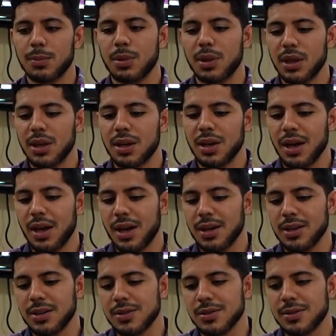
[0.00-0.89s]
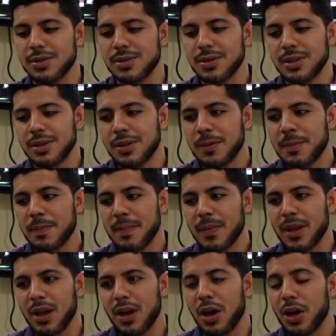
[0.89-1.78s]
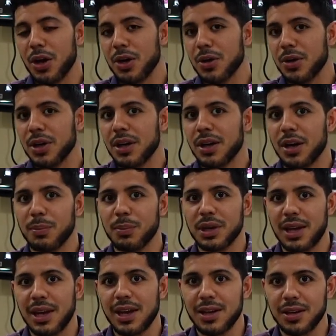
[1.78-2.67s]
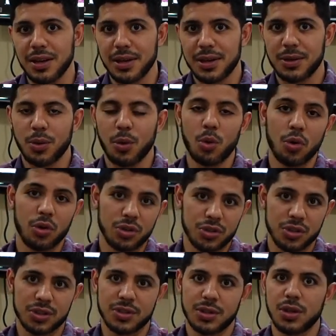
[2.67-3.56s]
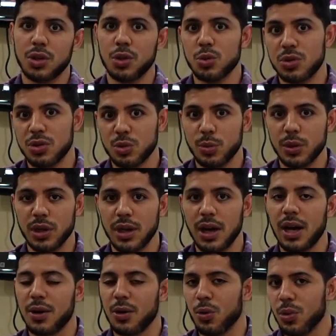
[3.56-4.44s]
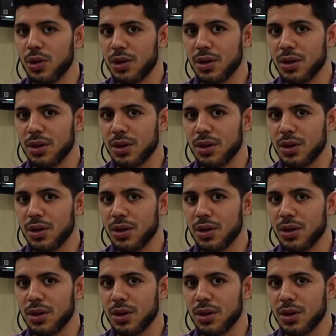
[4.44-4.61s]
thing as hiring a mechanic or just YouTubing how to work